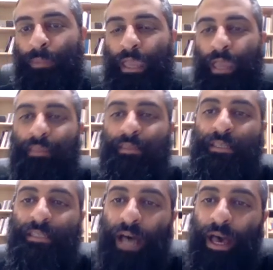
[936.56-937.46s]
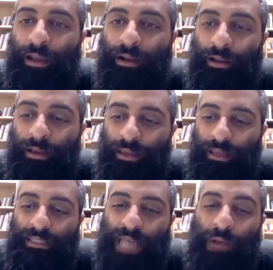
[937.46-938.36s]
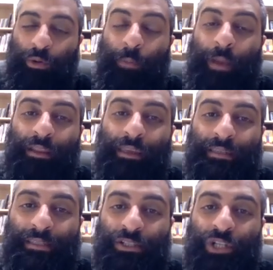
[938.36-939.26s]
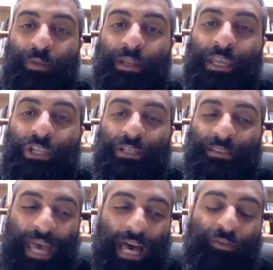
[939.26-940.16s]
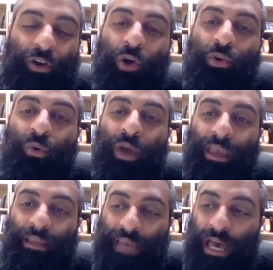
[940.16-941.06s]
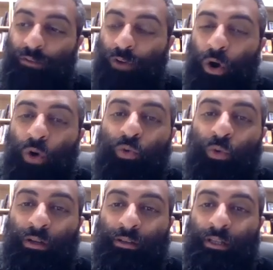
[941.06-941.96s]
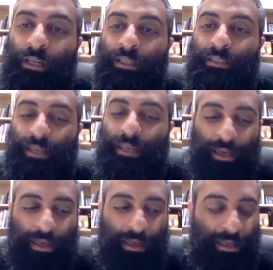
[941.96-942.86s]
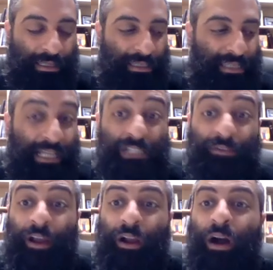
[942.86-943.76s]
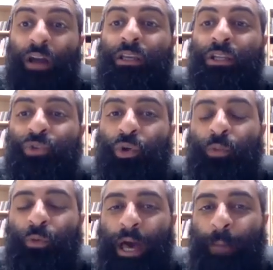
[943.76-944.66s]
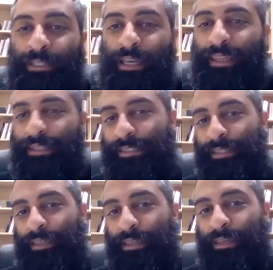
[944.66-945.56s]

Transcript: And this desire is our rebellious determination to have our own way, to have our own will, to, to satisfy our uncontrollable appetites.